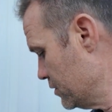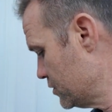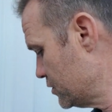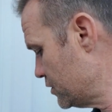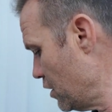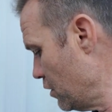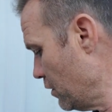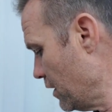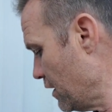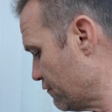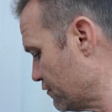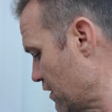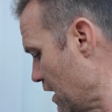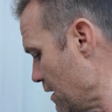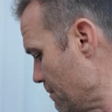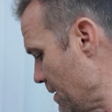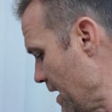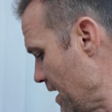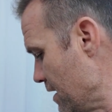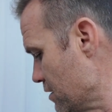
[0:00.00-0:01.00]
So if
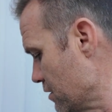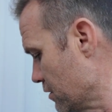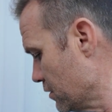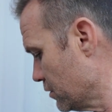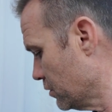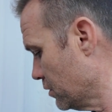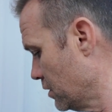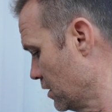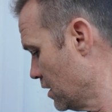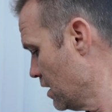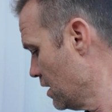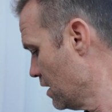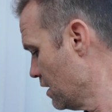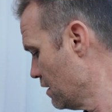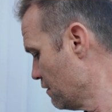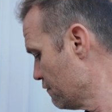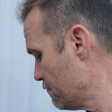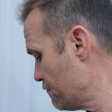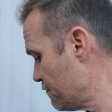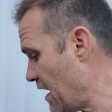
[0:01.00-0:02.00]
they pay you
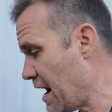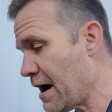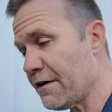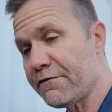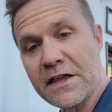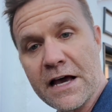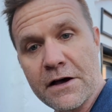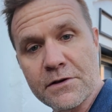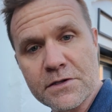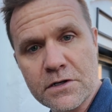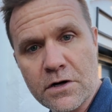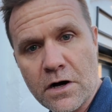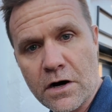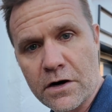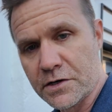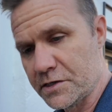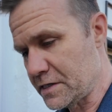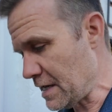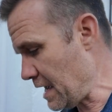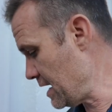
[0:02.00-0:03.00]

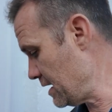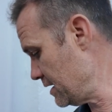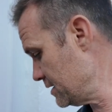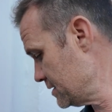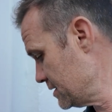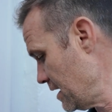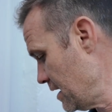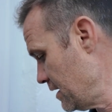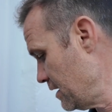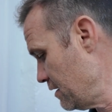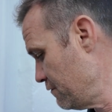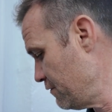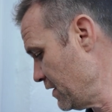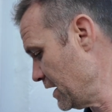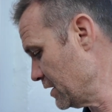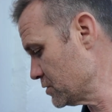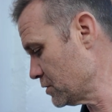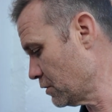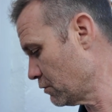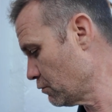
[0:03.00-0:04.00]
$5,000 as an
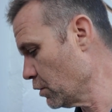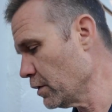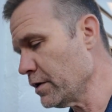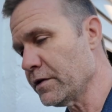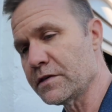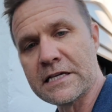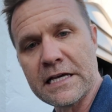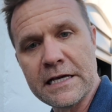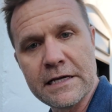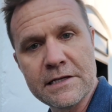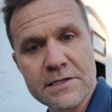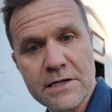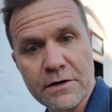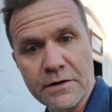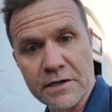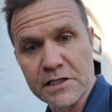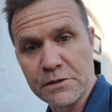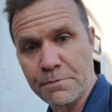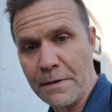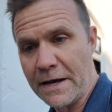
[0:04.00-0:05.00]
advance on royalties, they're
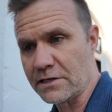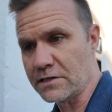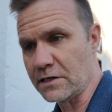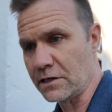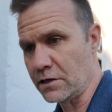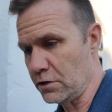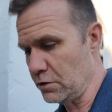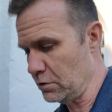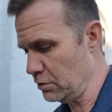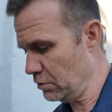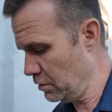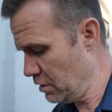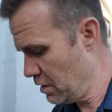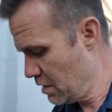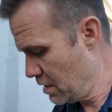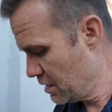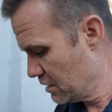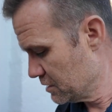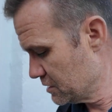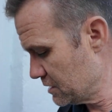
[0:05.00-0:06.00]
expecting you
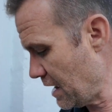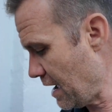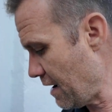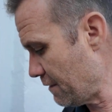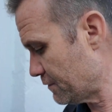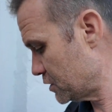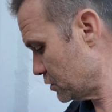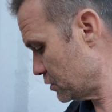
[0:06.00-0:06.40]
to have